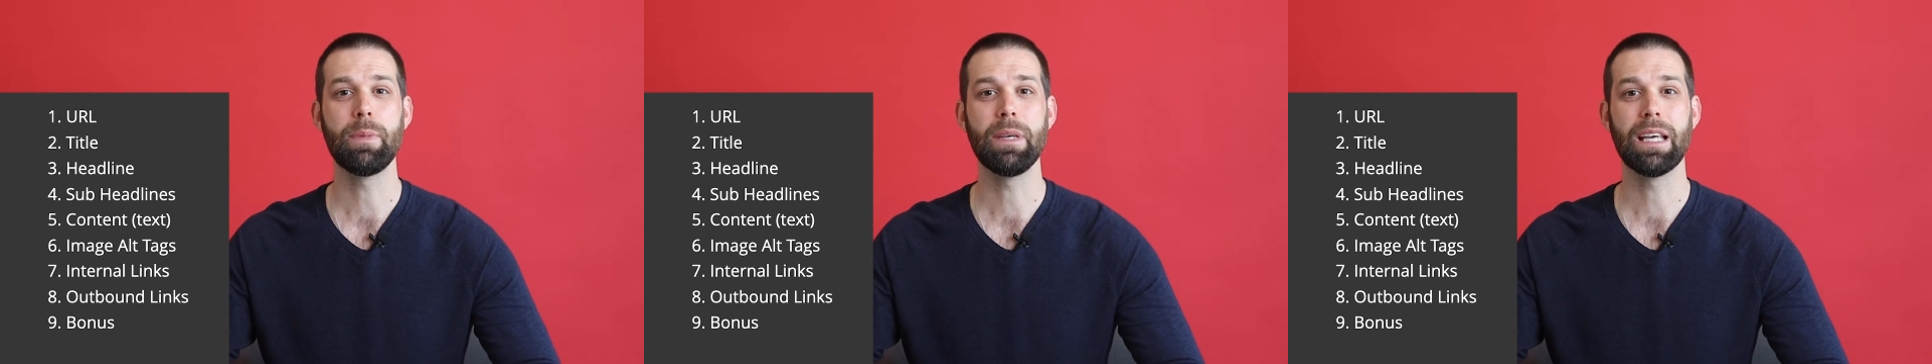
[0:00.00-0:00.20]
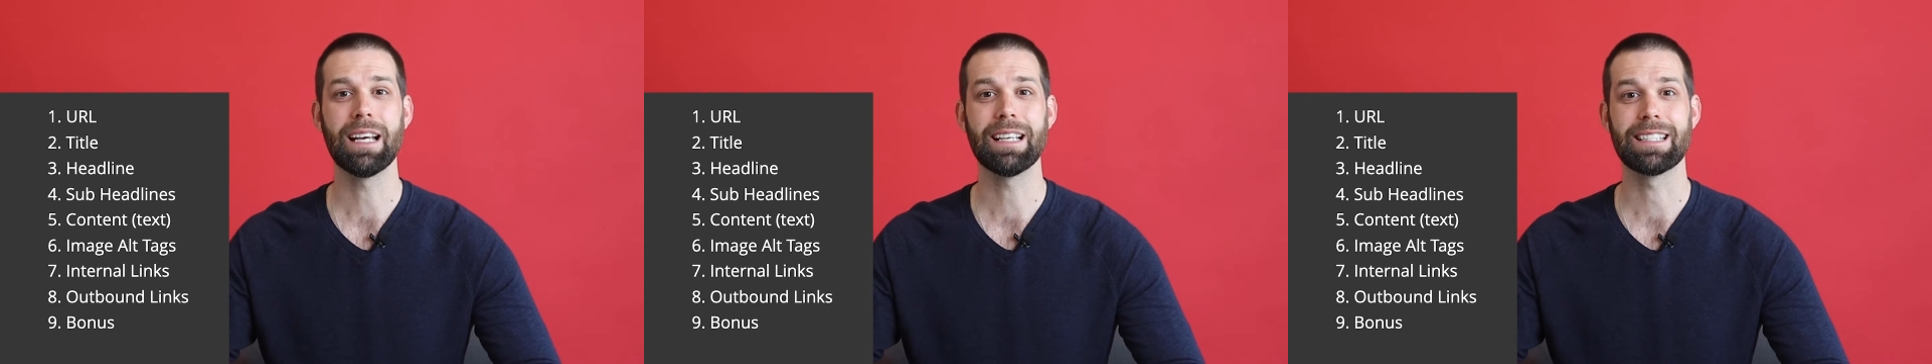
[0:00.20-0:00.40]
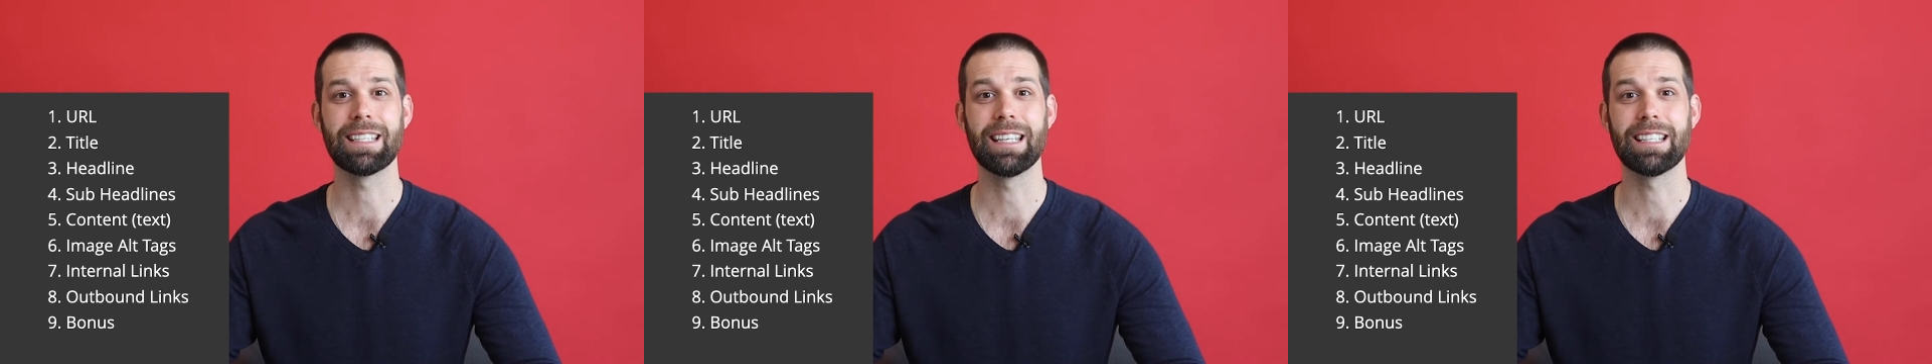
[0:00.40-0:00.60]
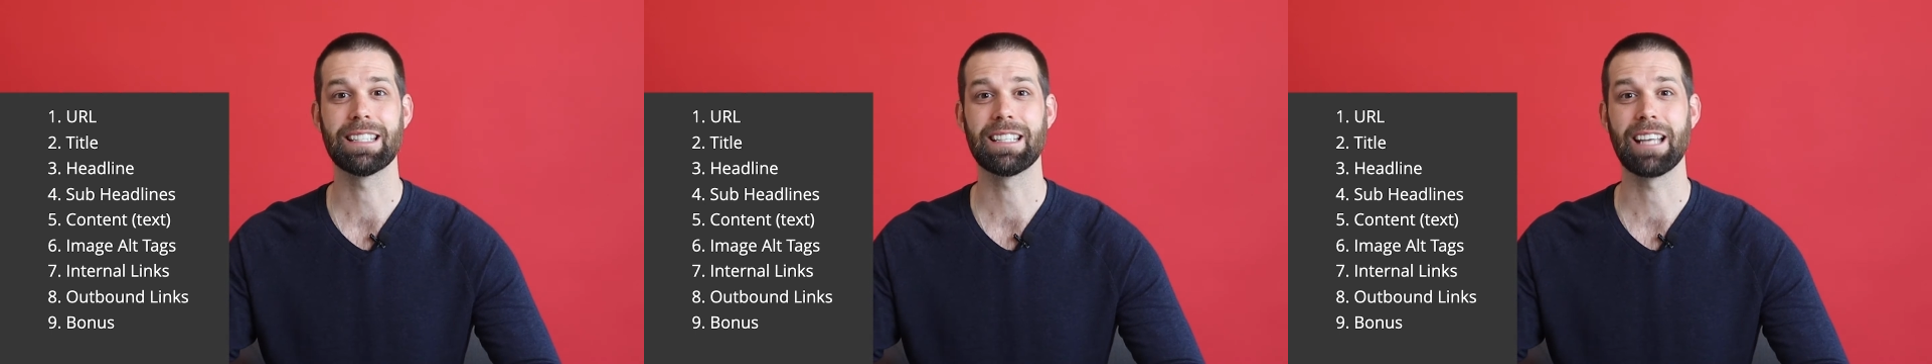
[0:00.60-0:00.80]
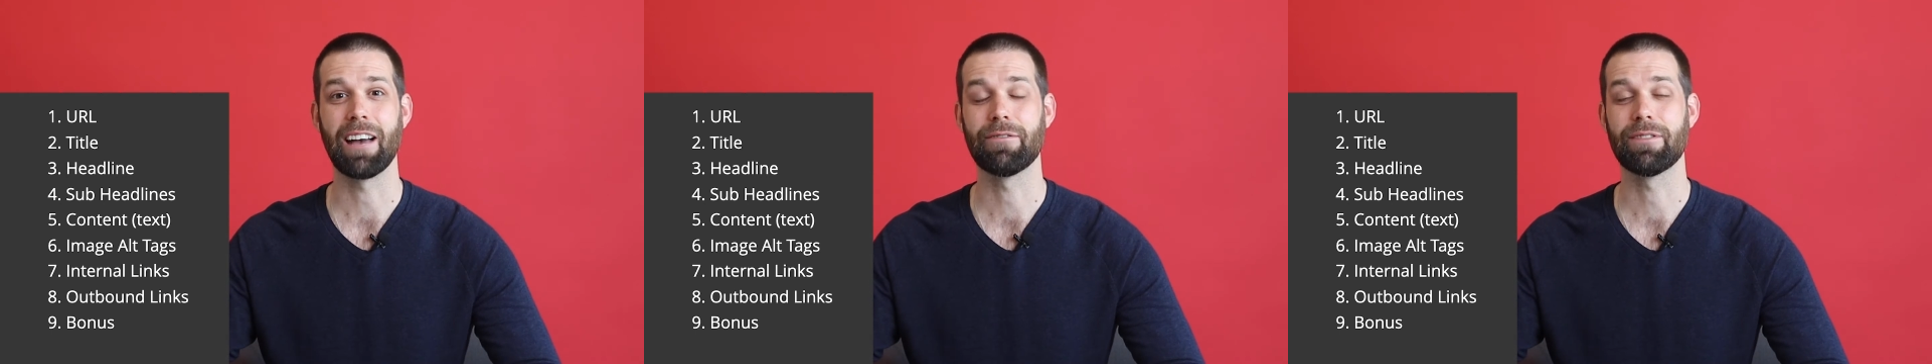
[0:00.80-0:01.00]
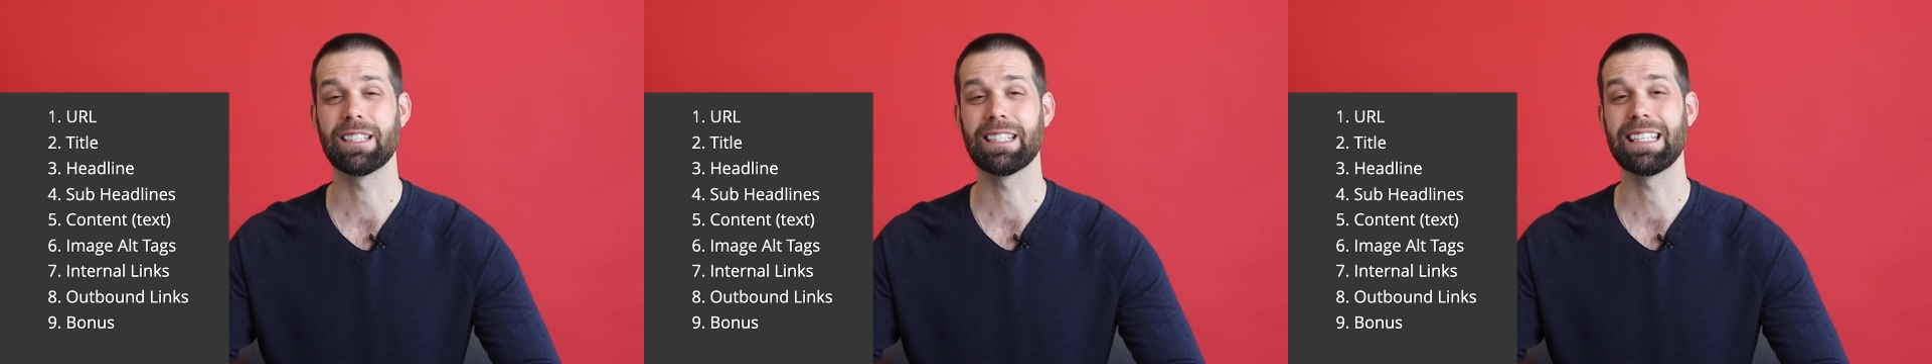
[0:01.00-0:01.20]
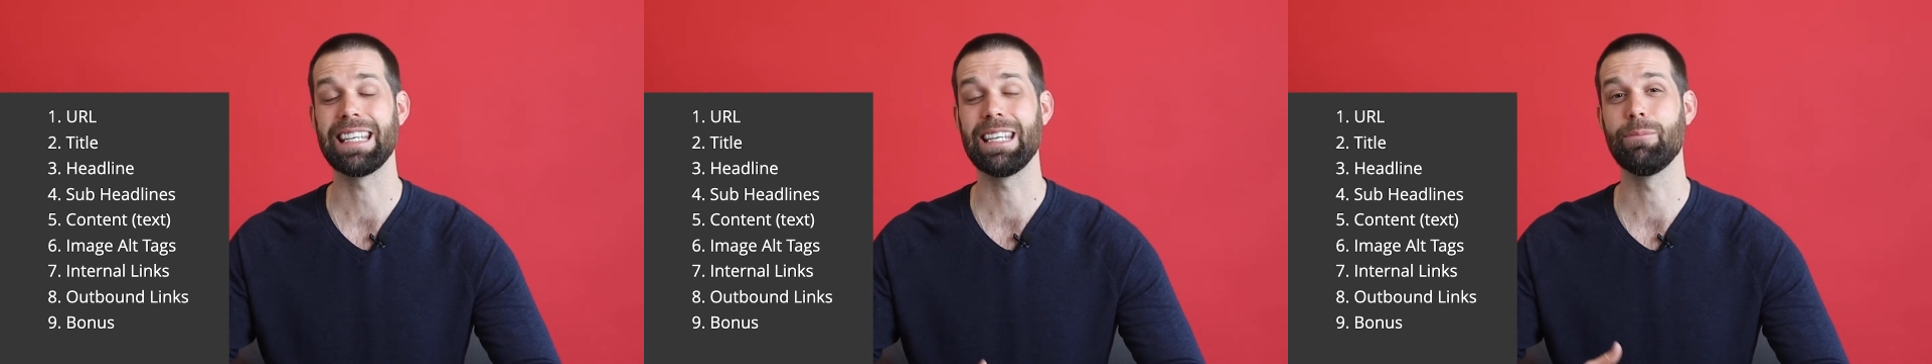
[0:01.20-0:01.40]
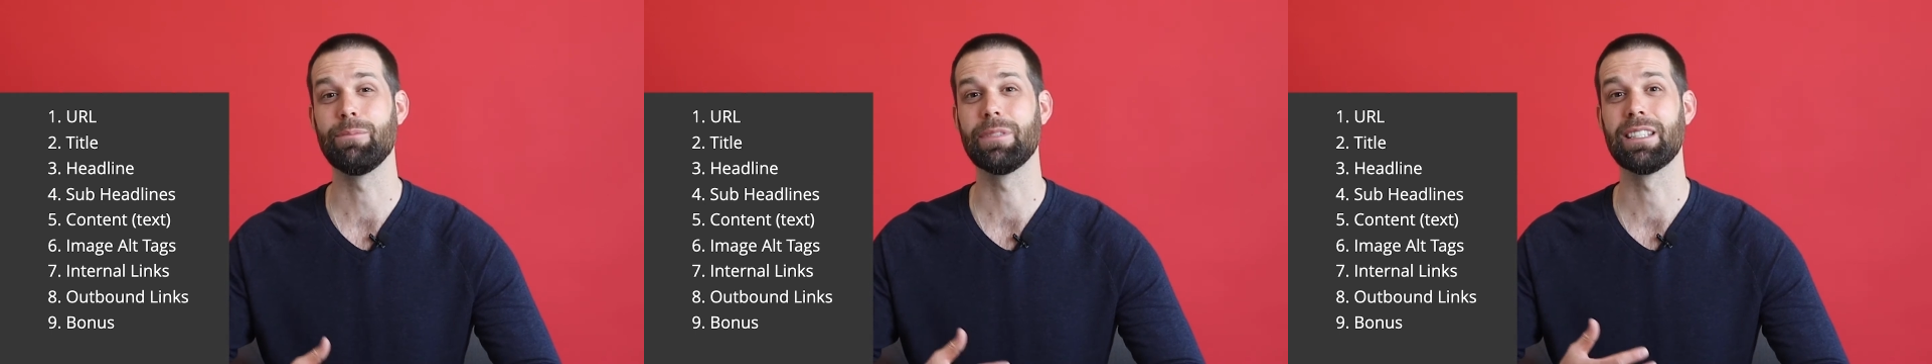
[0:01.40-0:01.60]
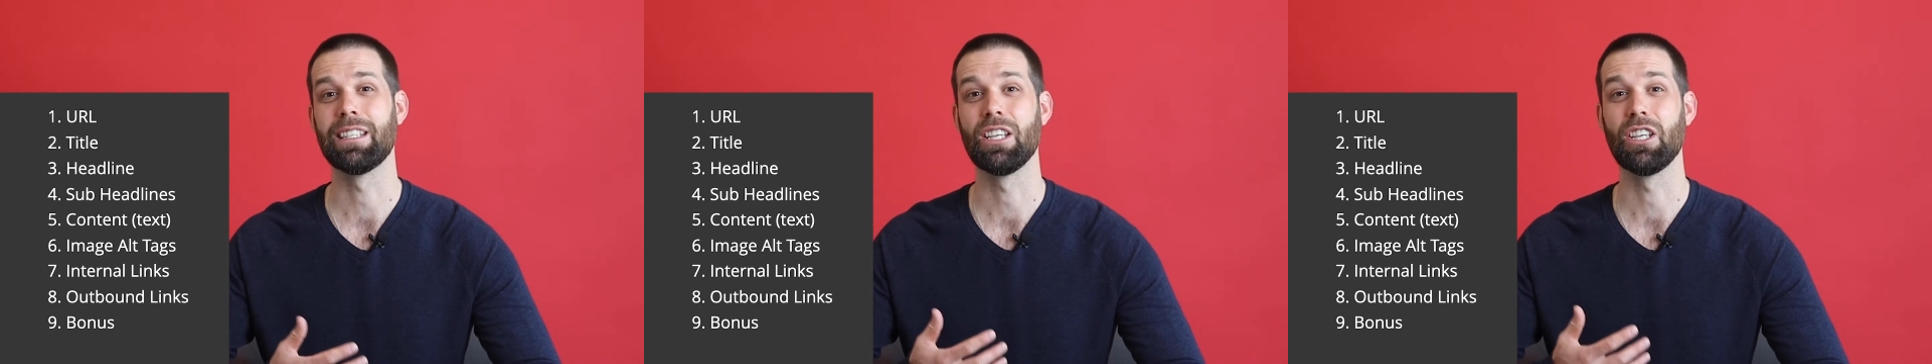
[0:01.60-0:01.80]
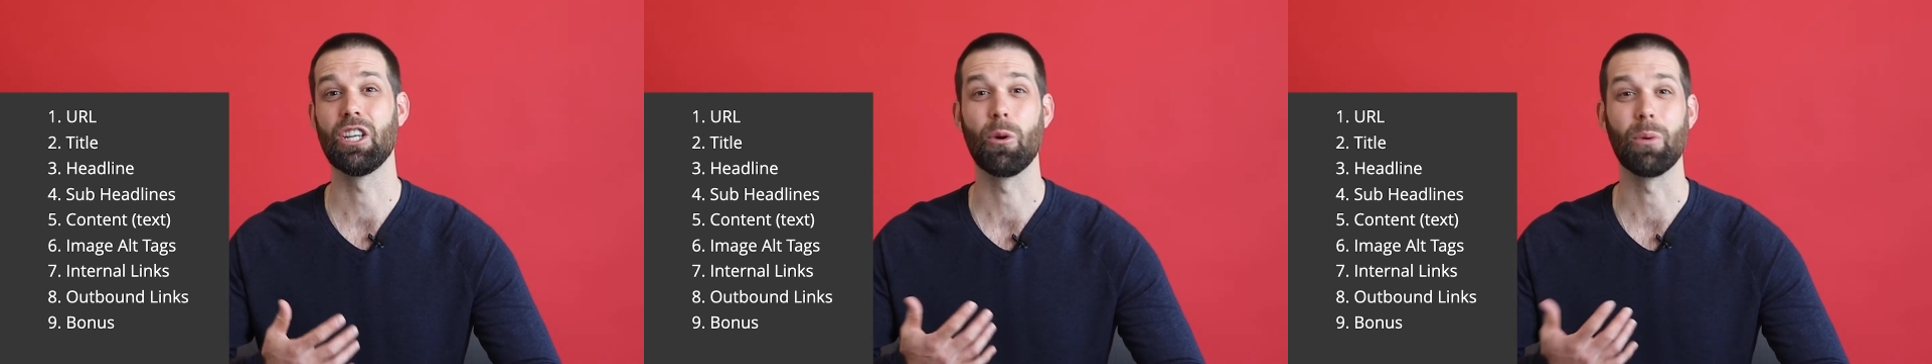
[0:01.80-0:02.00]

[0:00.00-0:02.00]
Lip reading: because this stuff seems,